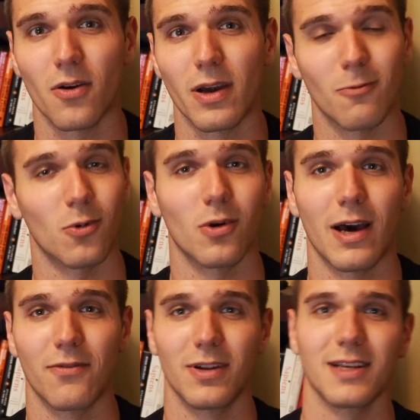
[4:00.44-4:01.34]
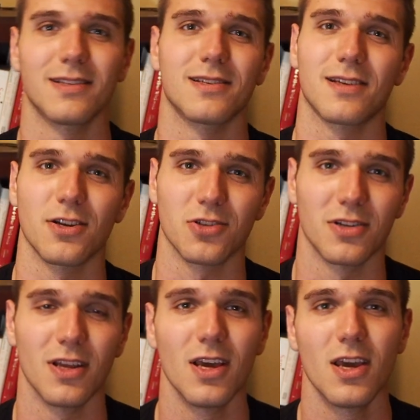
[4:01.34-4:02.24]
and we'll have a nice discussion
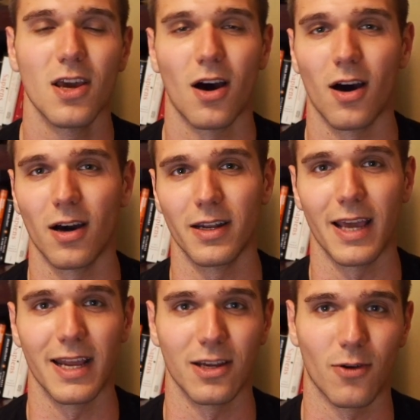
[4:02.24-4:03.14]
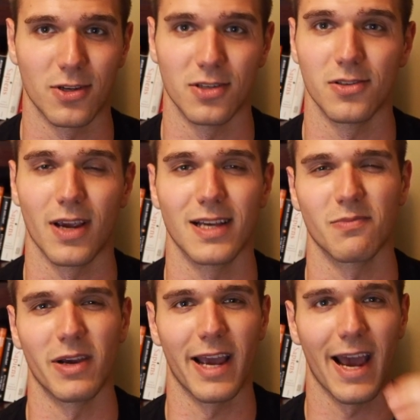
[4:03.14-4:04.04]
on any questions you guys
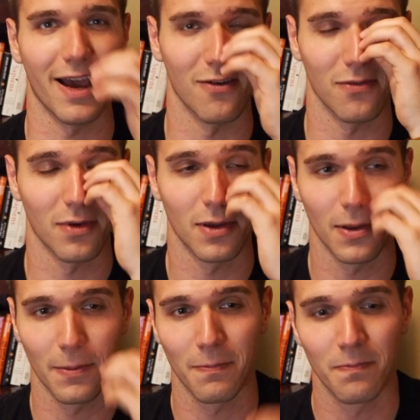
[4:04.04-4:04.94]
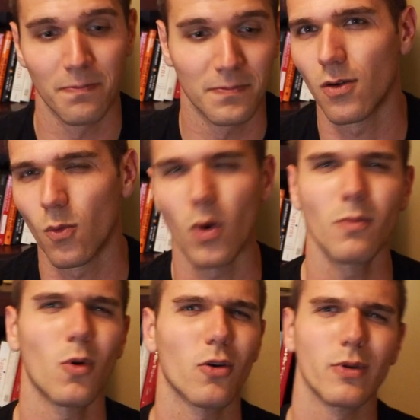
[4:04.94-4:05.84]
might have. One
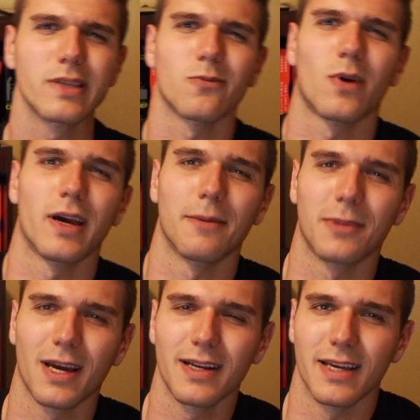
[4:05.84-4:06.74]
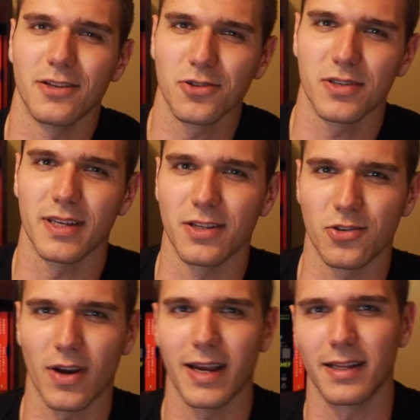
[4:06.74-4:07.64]
more reason why I'm kind of interested in
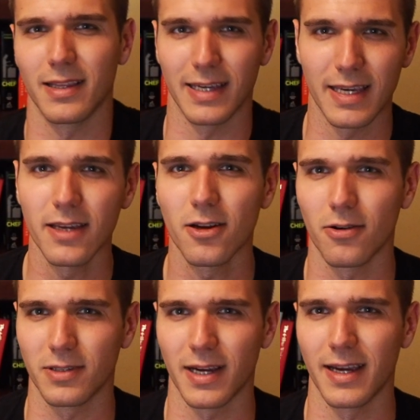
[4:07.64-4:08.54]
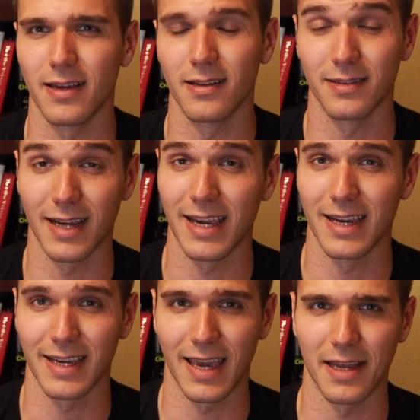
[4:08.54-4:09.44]
trying the keto diet
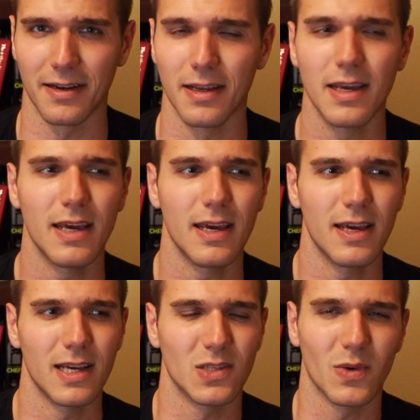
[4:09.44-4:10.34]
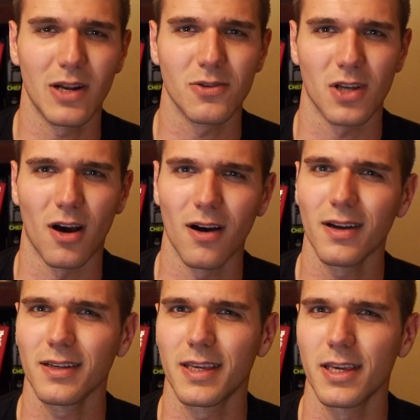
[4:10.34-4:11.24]
again is when I was
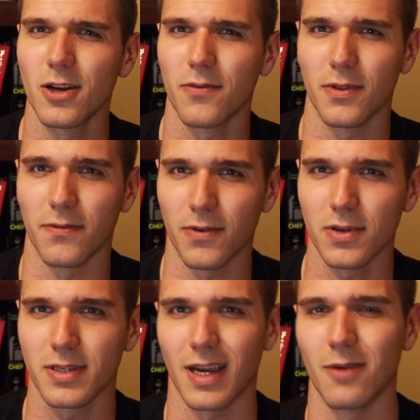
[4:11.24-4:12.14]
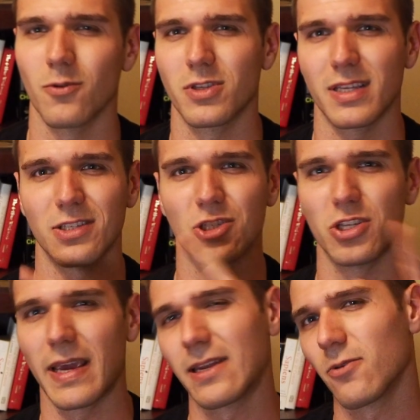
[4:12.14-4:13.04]
on keto for the first time was in
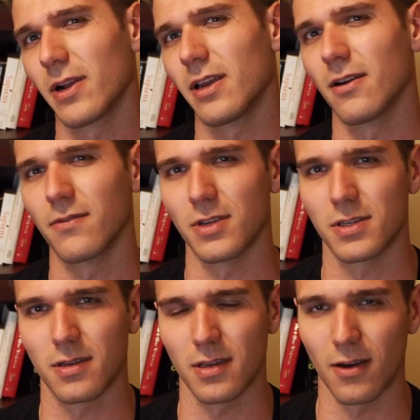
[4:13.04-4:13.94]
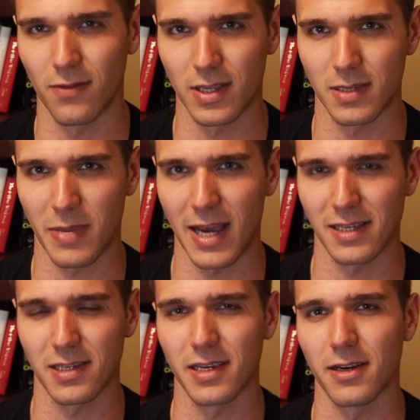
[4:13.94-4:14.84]
January of this
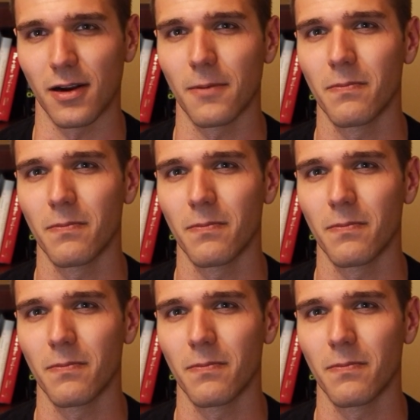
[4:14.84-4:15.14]
past year.